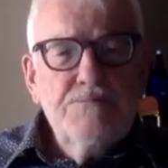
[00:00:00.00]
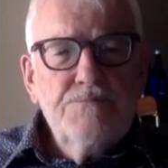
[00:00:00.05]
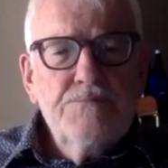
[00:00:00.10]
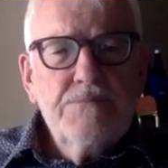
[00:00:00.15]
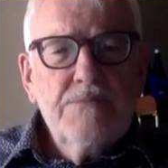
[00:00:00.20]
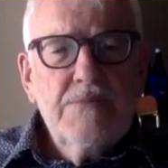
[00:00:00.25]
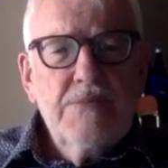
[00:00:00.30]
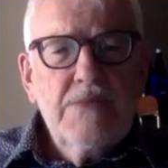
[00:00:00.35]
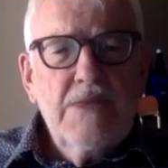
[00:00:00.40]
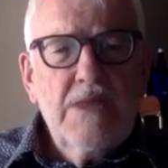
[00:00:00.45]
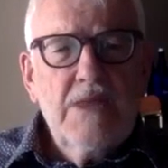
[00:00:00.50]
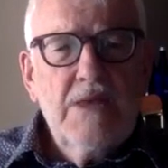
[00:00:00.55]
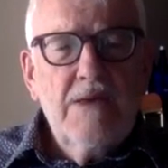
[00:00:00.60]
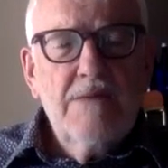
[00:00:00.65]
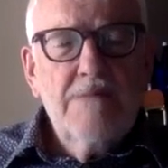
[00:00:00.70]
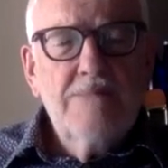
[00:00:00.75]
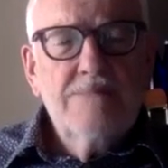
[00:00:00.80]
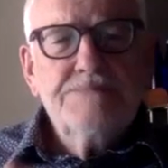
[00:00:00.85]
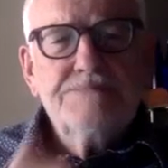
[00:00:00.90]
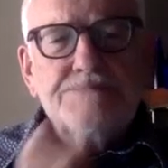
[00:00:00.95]

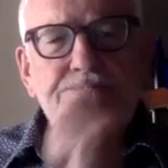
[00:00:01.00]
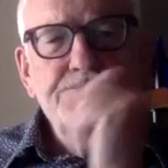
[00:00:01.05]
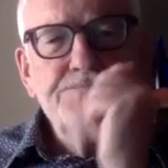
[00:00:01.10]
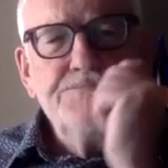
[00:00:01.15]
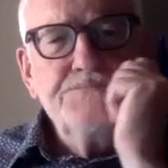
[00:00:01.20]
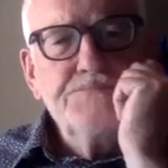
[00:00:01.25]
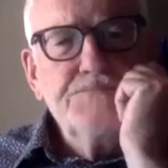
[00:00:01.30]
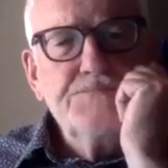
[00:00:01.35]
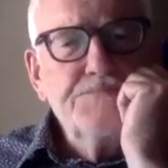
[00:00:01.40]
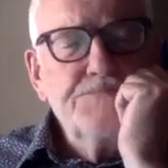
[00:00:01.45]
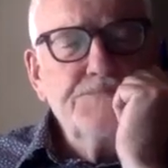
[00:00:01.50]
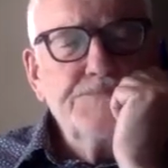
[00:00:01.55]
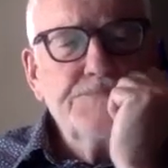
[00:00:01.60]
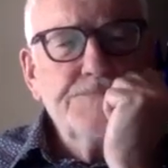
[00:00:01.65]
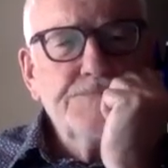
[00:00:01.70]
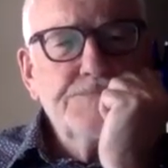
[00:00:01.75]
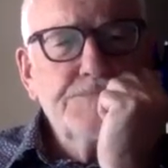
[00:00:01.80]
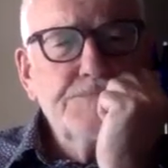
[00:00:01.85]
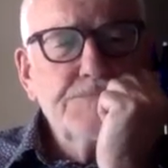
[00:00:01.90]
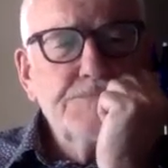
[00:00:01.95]

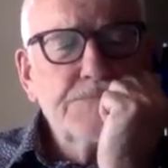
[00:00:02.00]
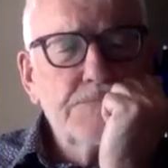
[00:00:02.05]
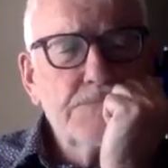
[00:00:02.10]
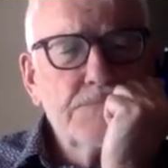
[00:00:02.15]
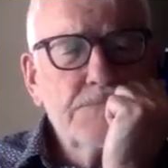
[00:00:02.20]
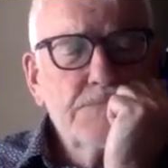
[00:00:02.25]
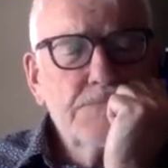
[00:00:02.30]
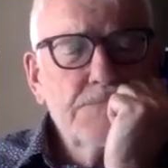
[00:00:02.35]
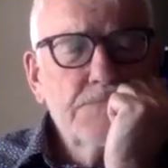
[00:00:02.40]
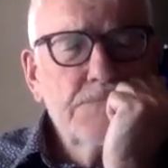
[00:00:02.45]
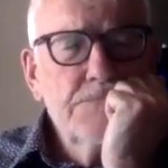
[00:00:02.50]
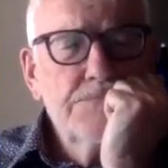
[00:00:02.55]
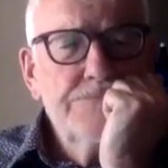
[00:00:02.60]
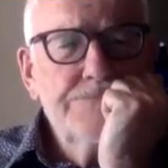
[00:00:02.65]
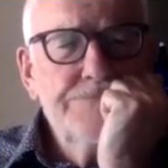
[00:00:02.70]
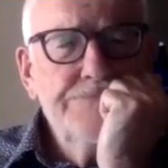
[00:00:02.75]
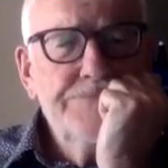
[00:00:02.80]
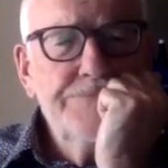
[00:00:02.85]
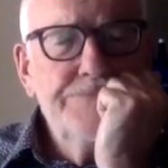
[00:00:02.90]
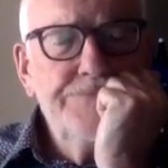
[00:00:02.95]

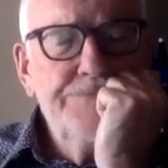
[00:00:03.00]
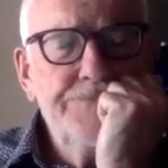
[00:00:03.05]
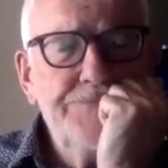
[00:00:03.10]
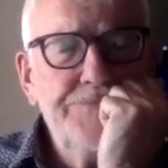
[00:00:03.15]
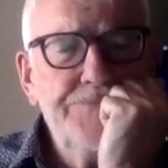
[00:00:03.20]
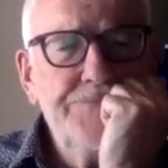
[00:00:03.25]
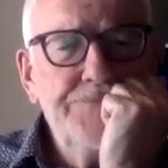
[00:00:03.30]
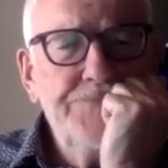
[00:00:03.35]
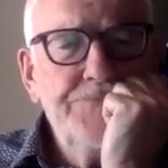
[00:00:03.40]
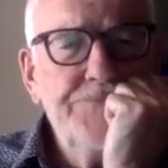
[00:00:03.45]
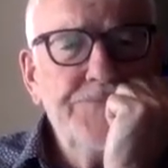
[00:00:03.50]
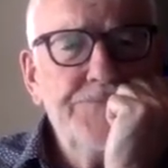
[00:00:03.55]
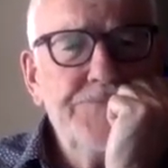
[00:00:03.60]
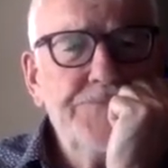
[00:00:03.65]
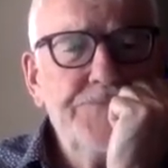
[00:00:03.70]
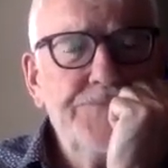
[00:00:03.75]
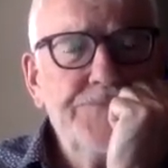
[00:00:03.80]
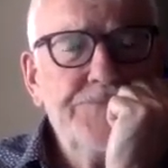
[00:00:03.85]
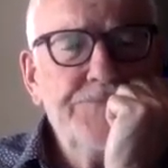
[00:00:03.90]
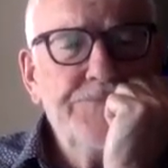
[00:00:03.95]

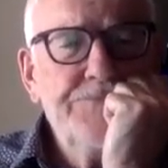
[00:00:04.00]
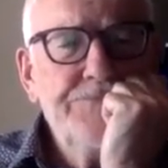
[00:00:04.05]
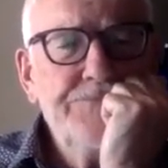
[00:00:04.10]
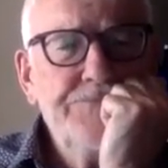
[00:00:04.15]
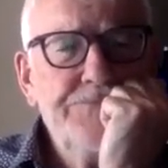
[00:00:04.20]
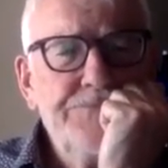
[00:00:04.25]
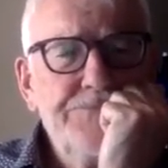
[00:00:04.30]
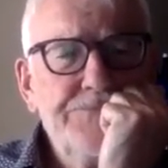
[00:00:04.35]
The person shown says nothing.